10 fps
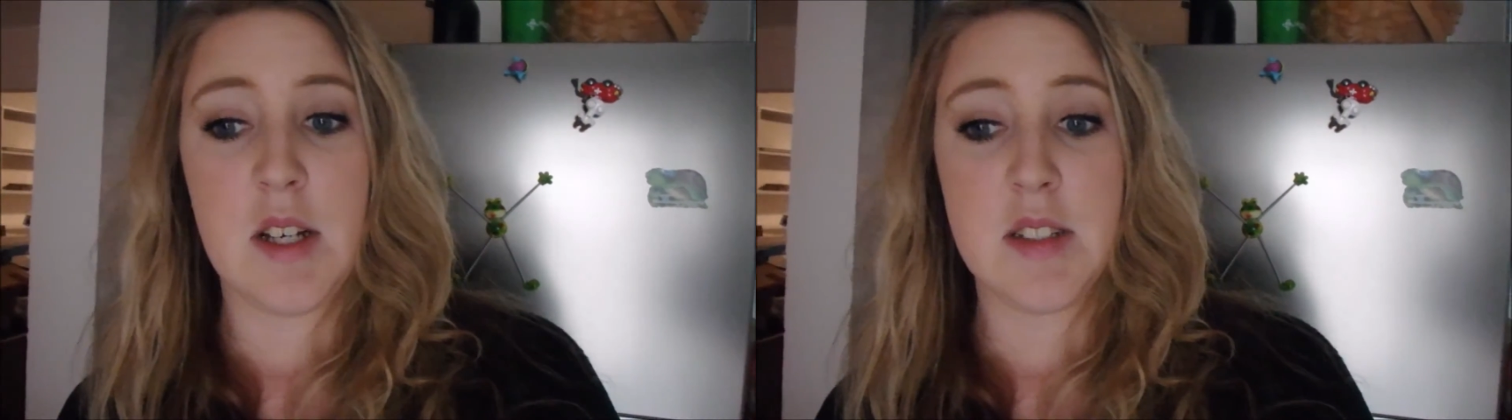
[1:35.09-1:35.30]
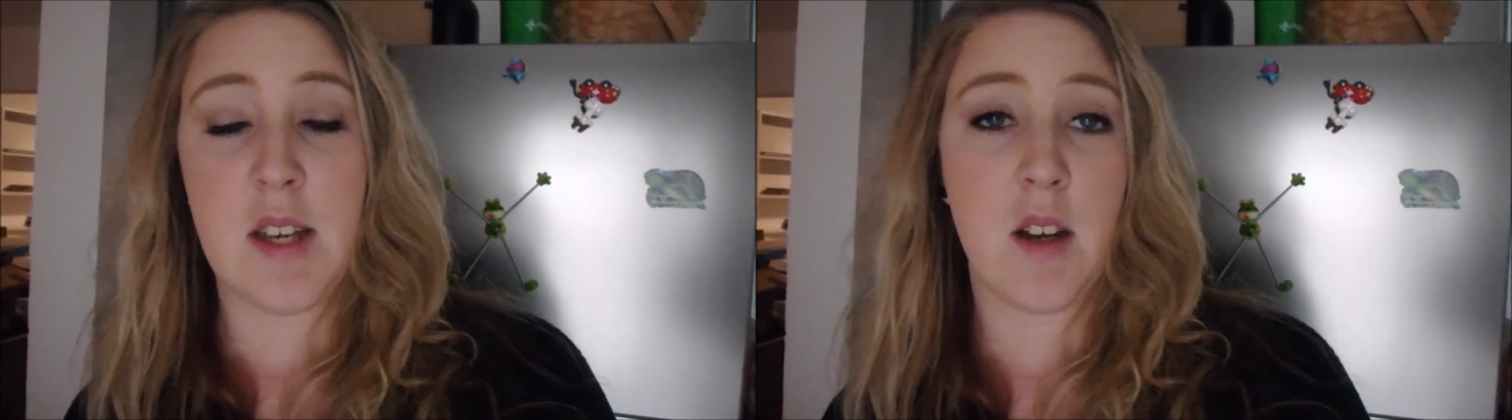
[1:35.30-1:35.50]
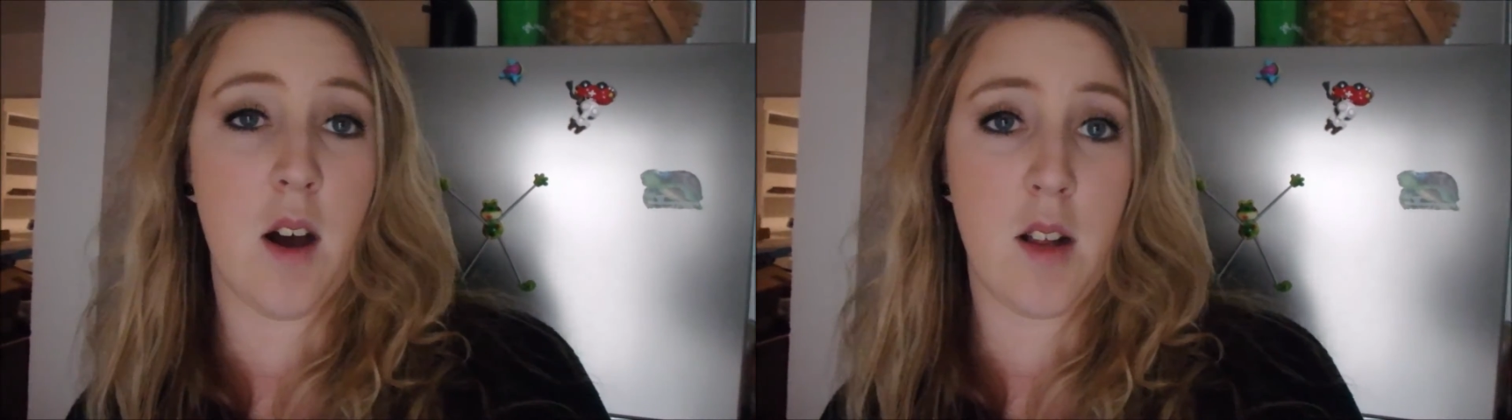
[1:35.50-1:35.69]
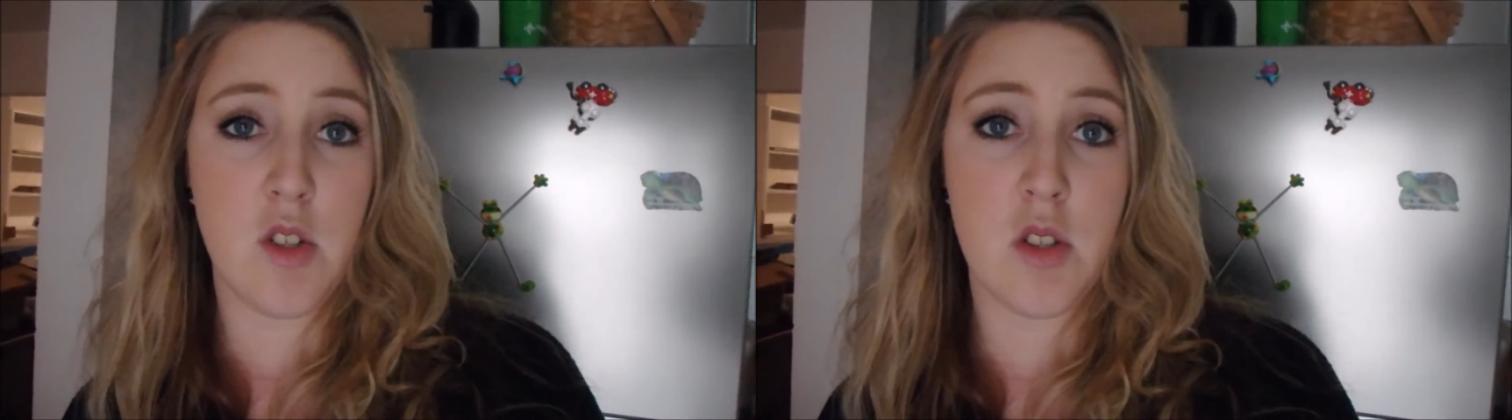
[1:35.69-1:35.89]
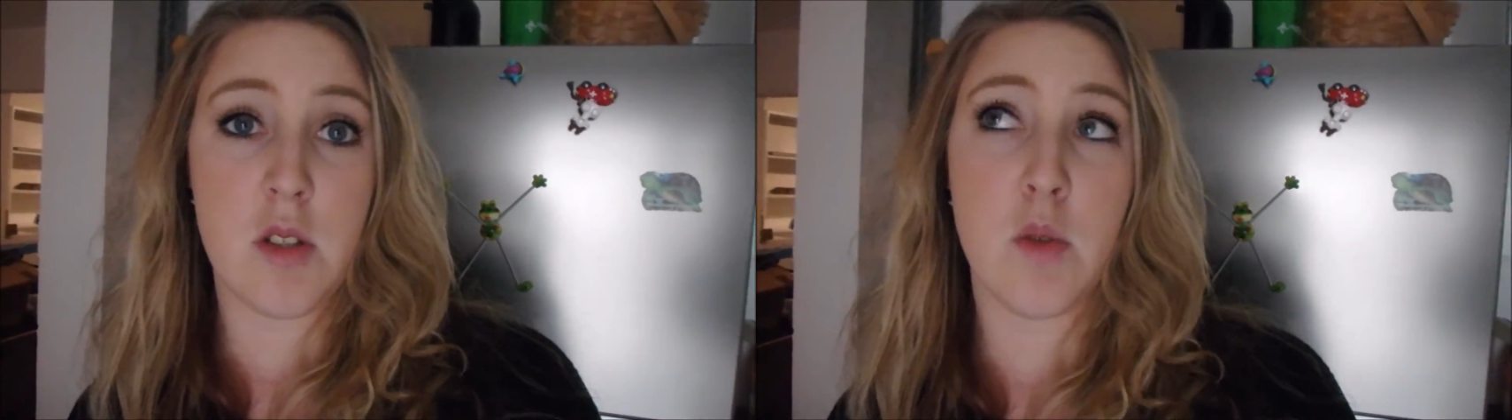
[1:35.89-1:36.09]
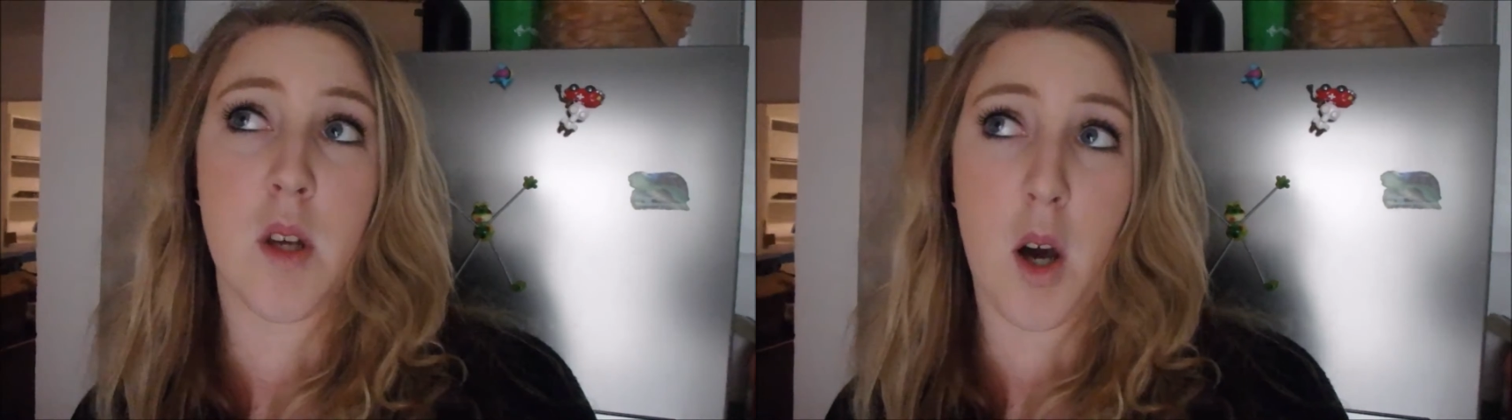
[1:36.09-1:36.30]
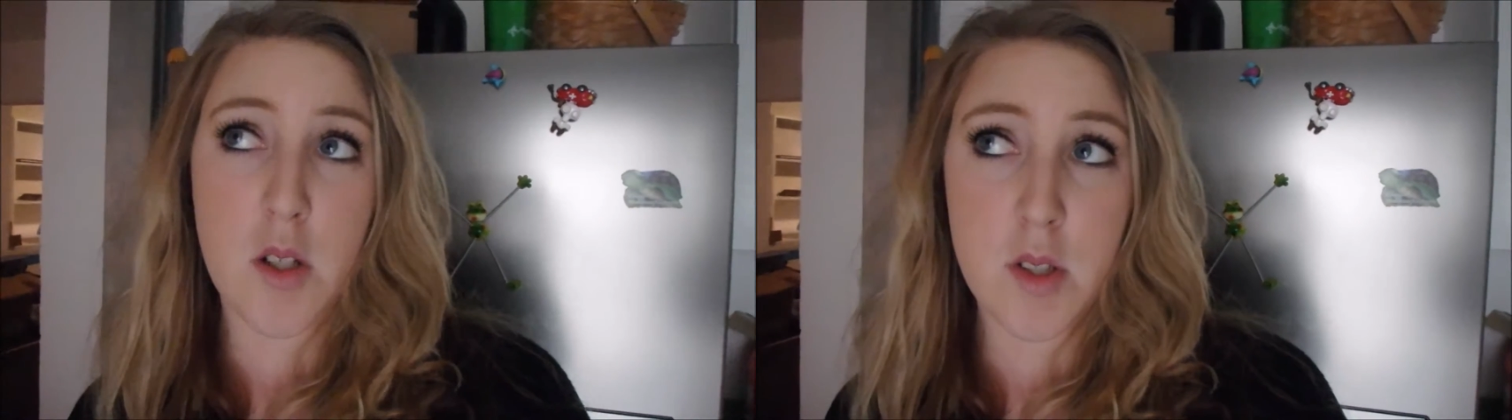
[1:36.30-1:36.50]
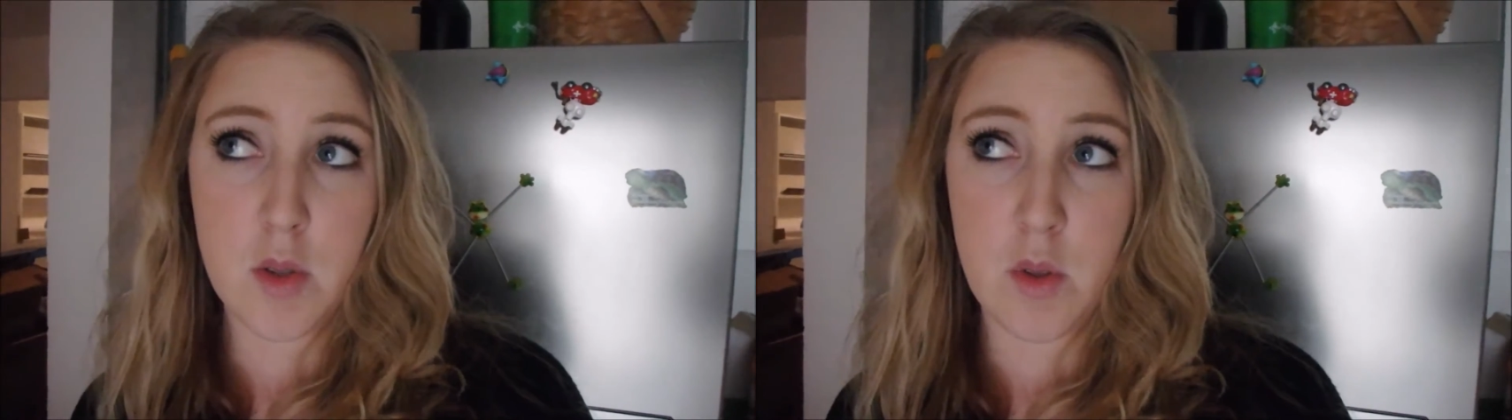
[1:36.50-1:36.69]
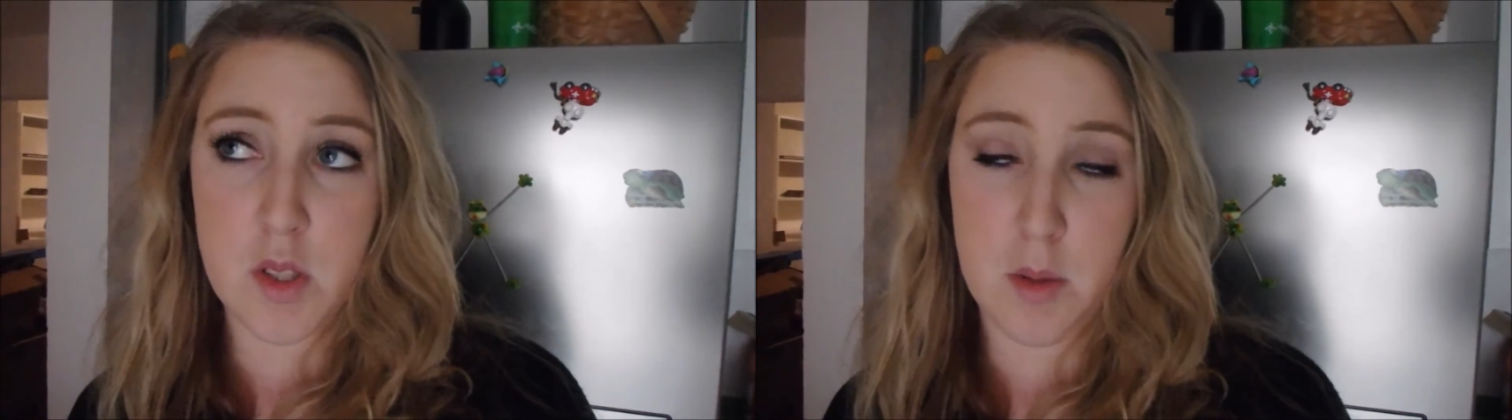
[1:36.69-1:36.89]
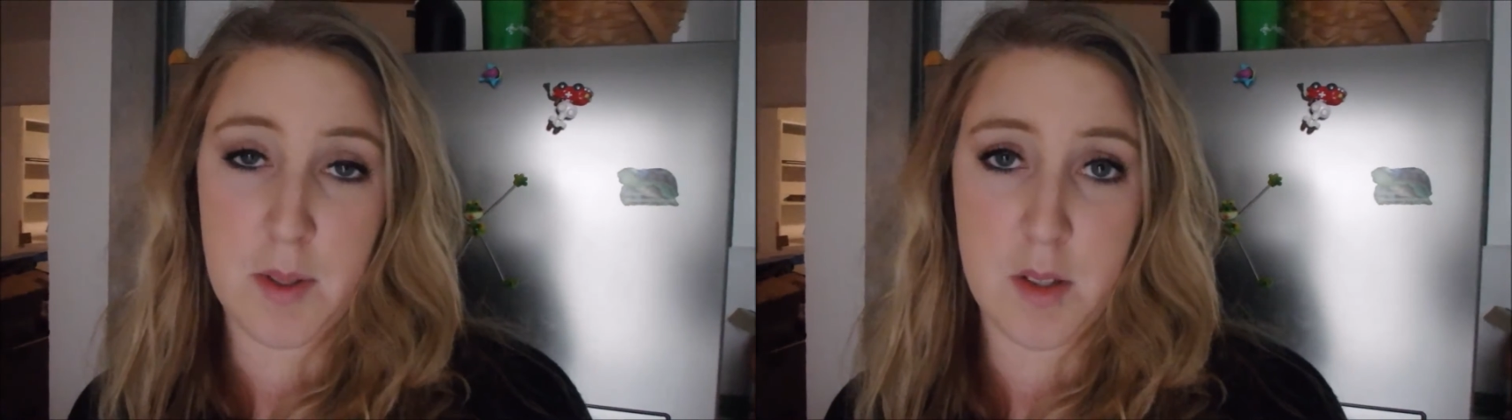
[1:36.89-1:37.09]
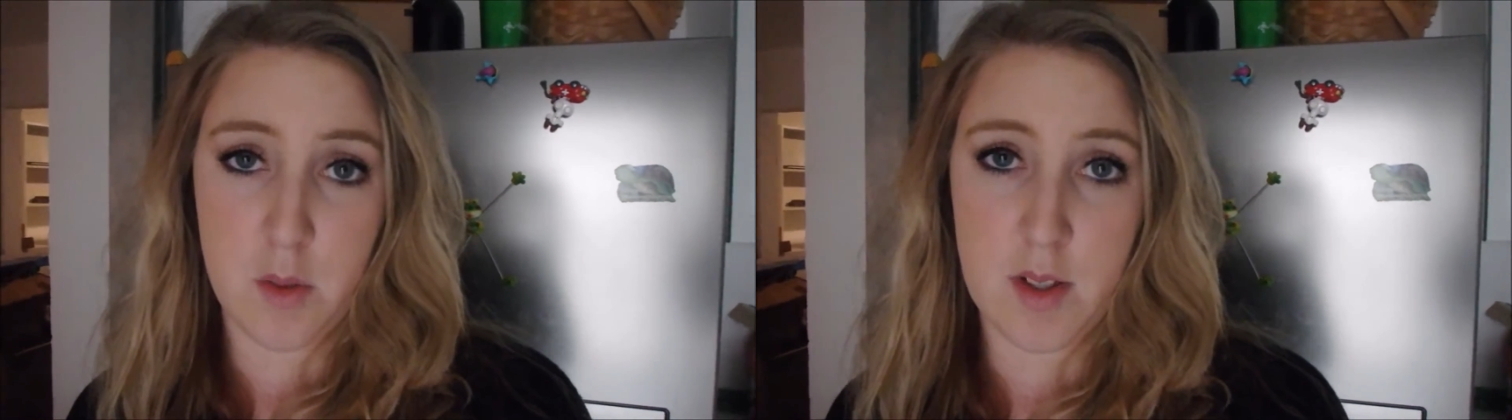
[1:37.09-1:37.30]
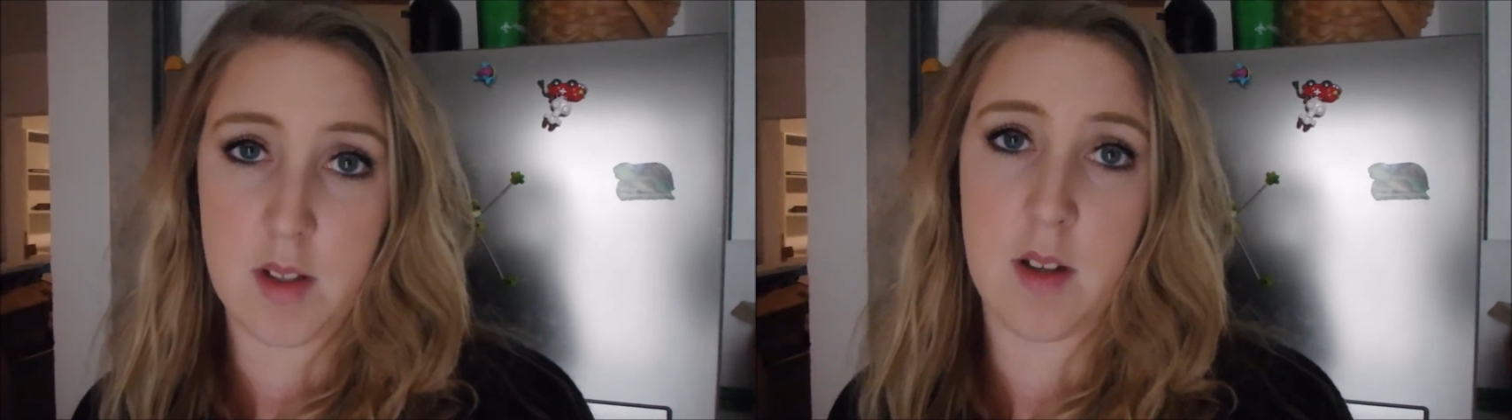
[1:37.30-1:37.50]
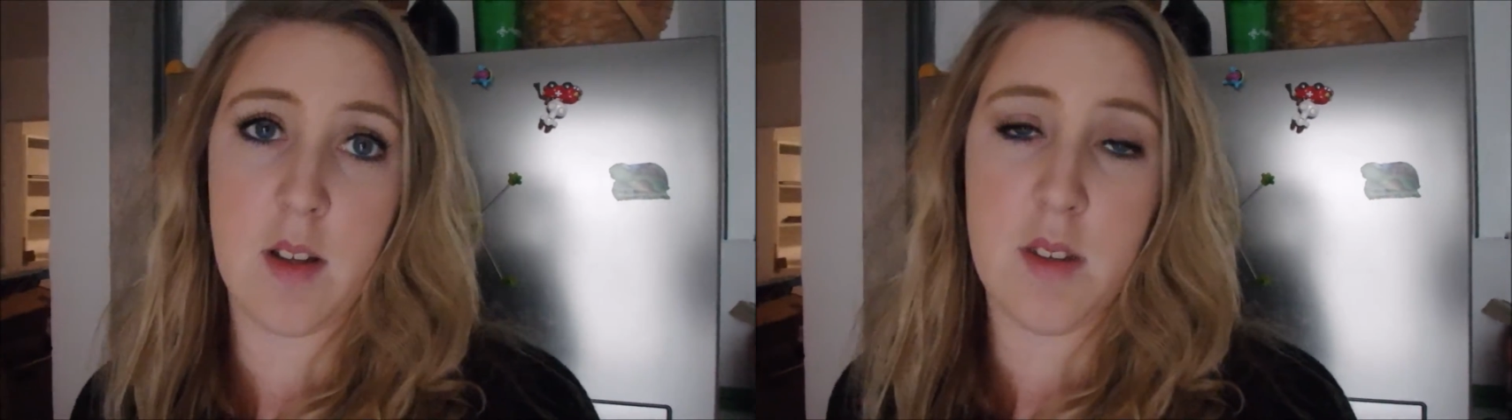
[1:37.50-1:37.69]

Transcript: psychologist who's also going to be doing